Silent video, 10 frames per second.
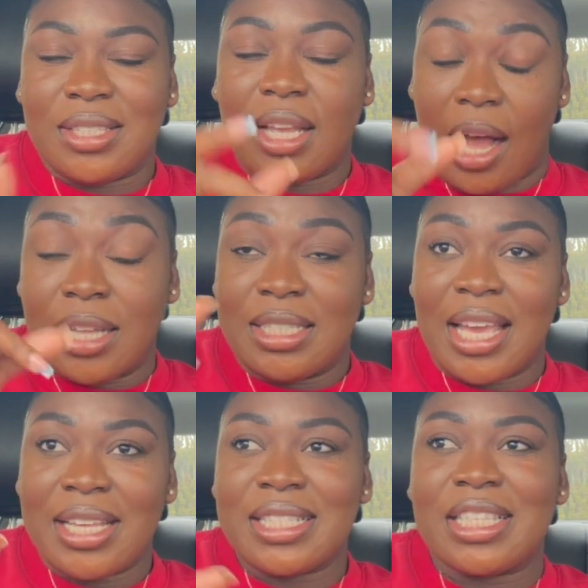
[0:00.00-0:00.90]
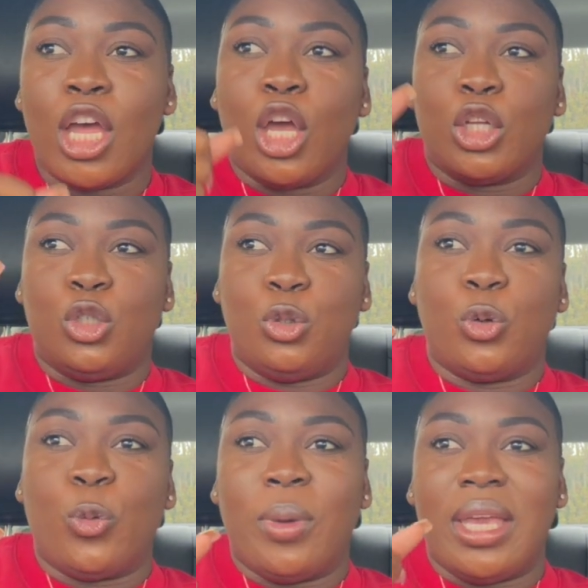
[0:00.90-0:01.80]
context,
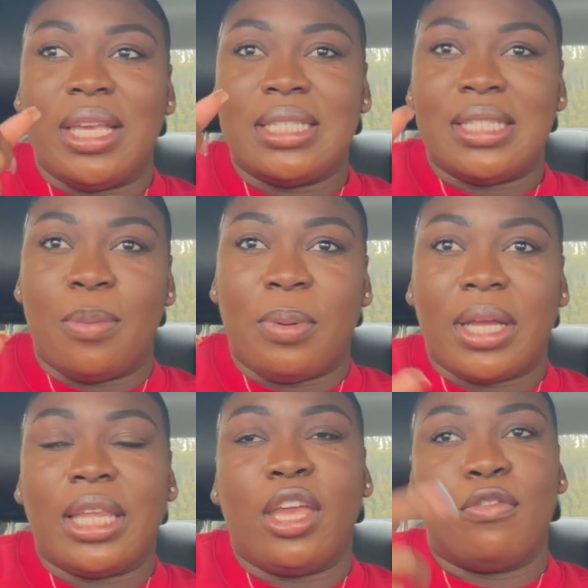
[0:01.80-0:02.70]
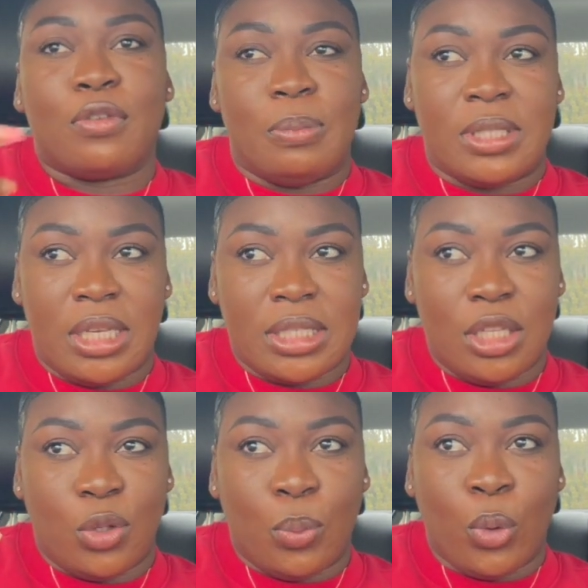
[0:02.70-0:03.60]
Yurumein is typically from 6
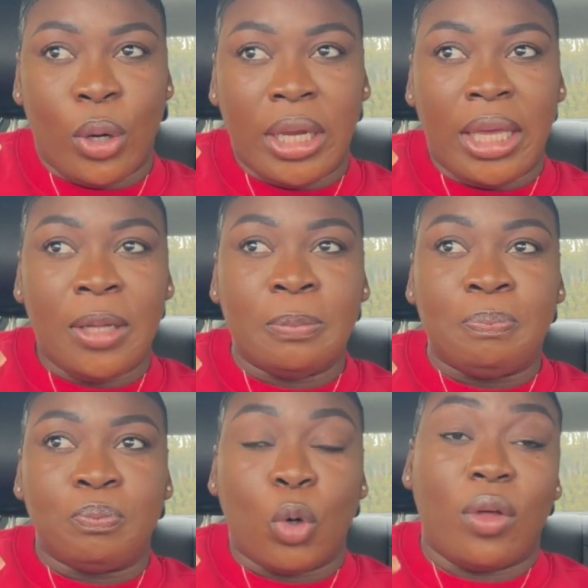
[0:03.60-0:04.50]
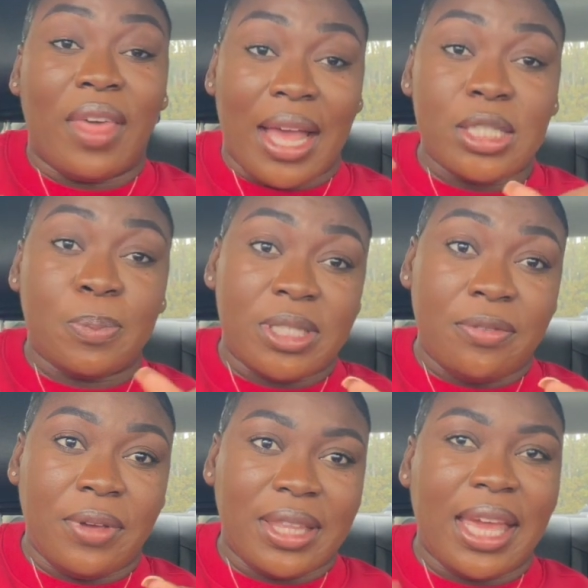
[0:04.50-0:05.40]
in the morning, or that
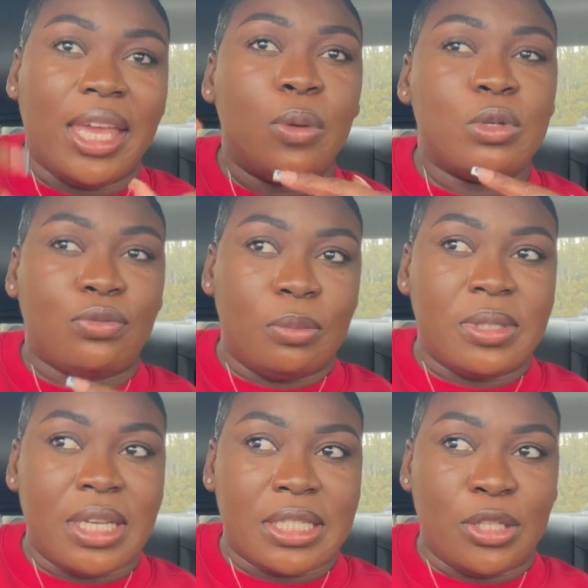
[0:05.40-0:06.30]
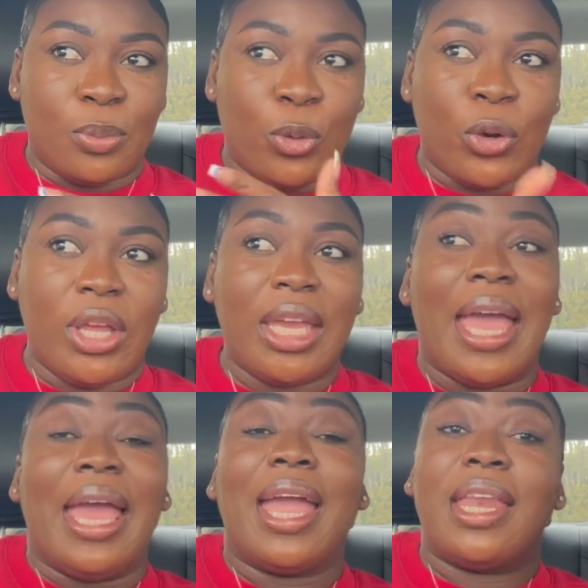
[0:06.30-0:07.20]
specific day it was from 6 in the morning,
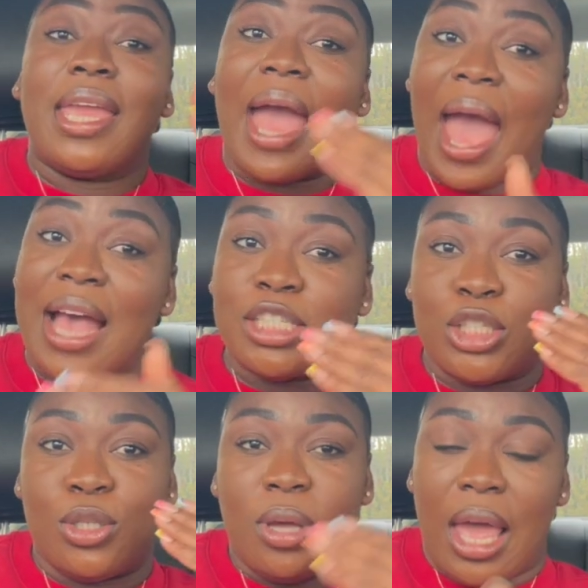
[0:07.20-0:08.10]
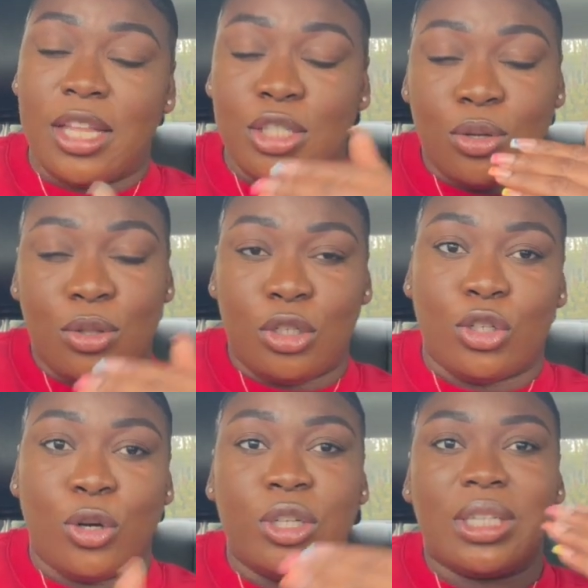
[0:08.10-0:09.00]
and he has to enter the
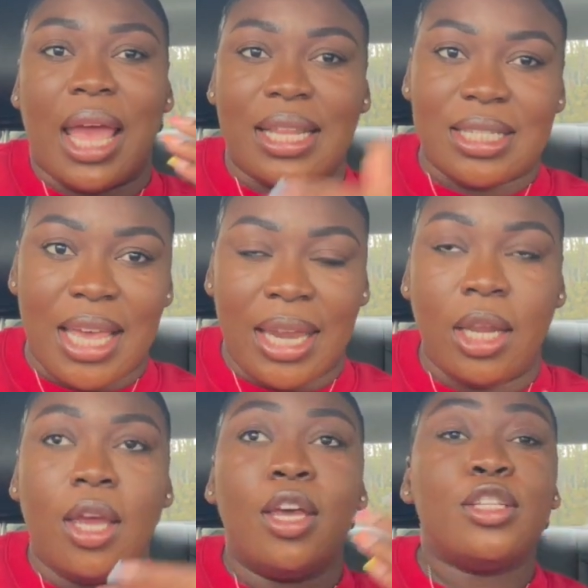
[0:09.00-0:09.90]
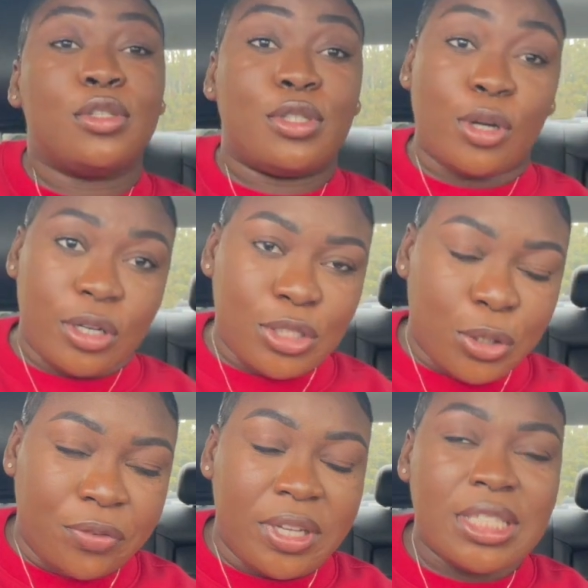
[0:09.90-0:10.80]
church at 10 to start
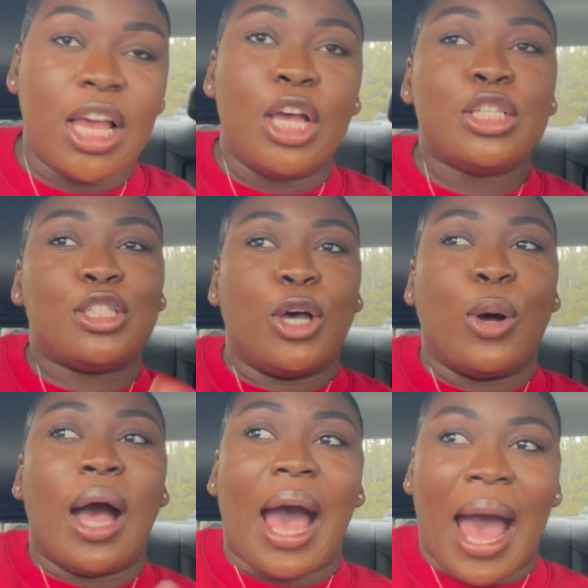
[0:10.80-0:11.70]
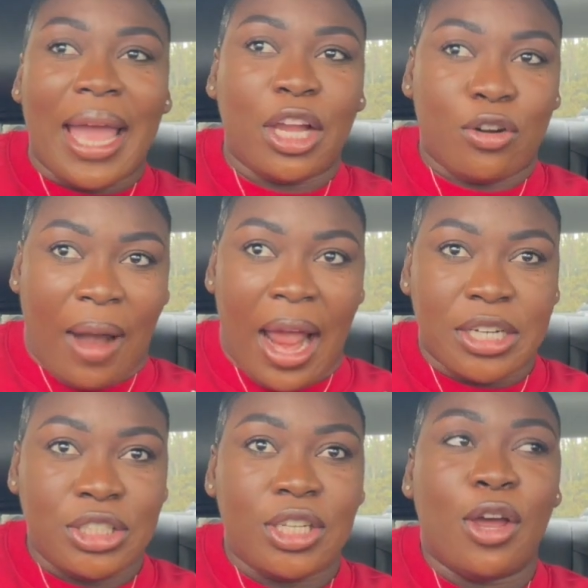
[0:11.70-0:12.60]
service. So I
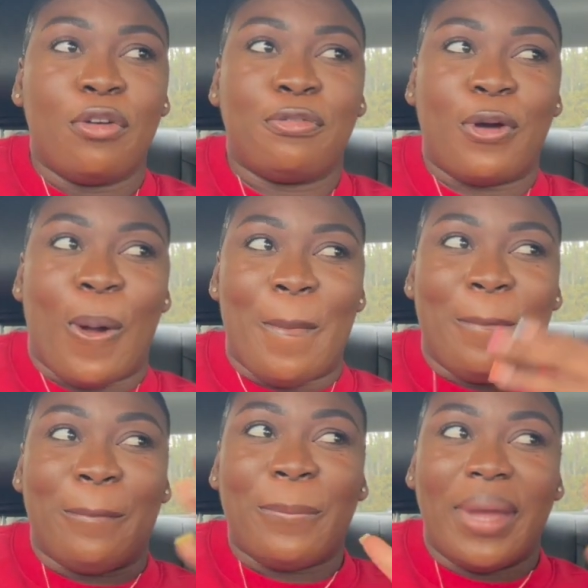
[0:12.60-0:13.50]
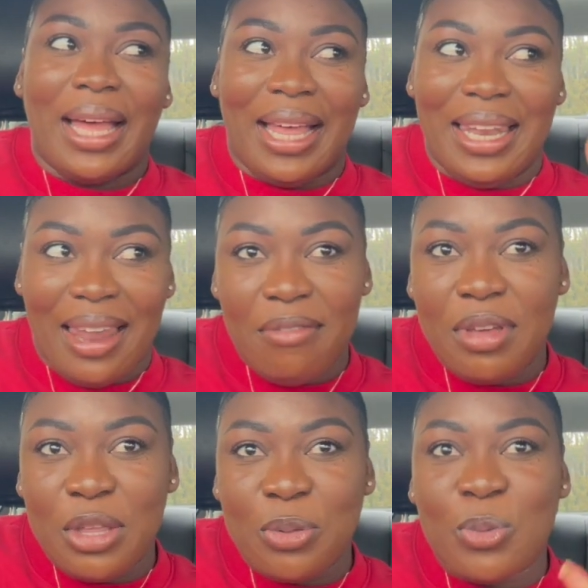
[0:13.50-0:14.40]
crashed from
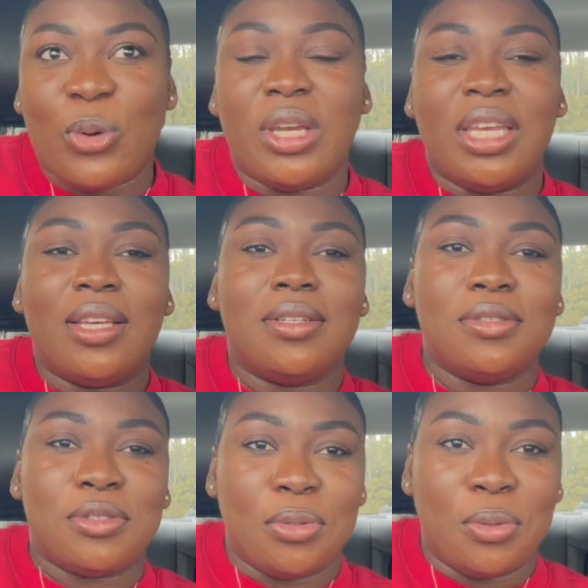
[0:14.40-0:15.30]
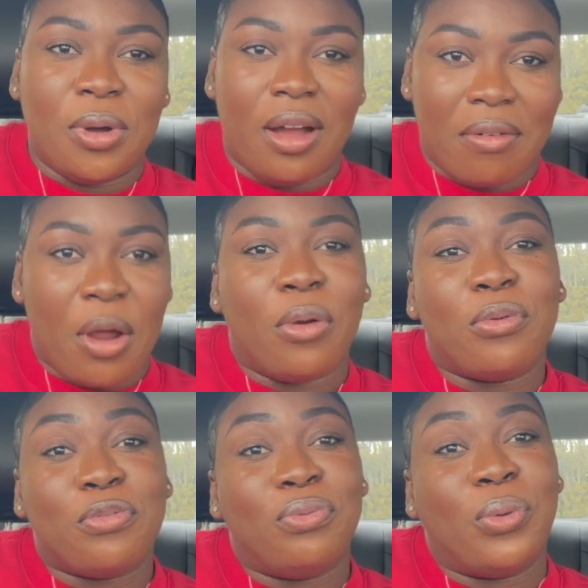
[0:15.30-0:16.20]
11 in the morning to around
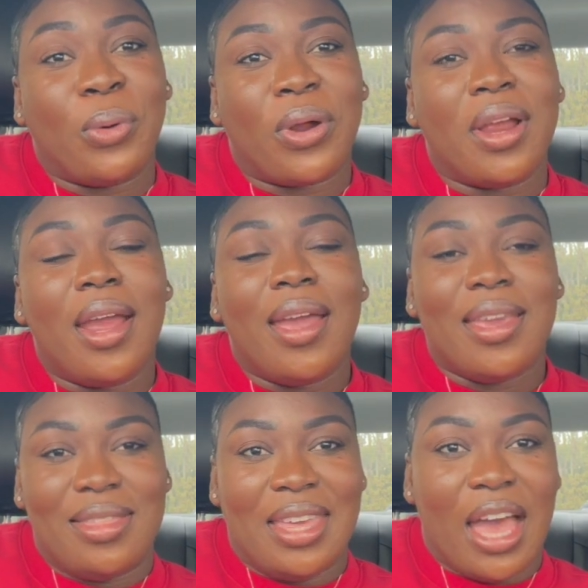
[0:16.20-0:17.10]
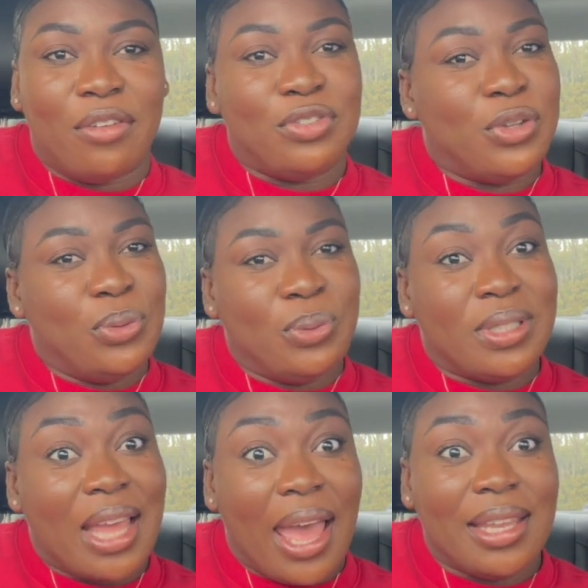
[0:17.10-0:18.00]
4 in the
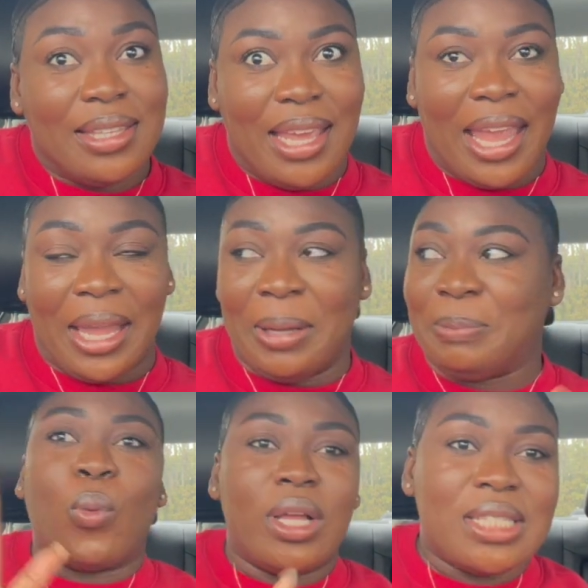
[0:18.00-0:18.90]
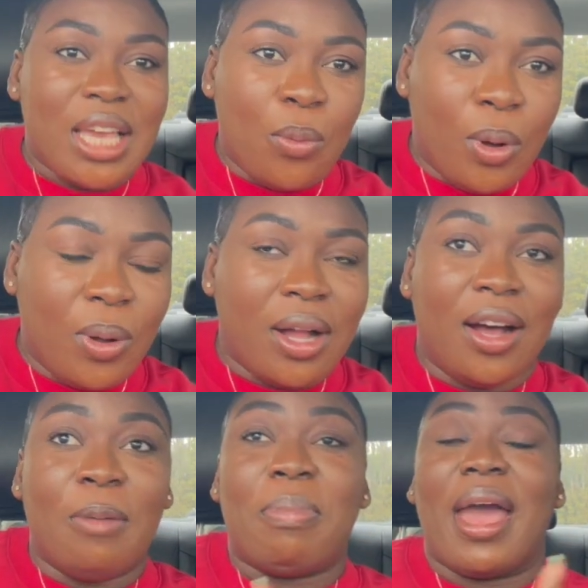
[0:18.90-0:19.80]
afternoon that day. Once I woke
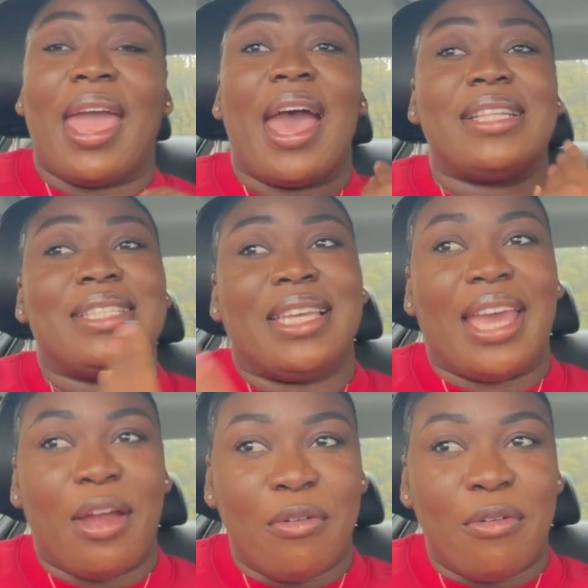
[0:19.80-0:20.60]
up, I had to get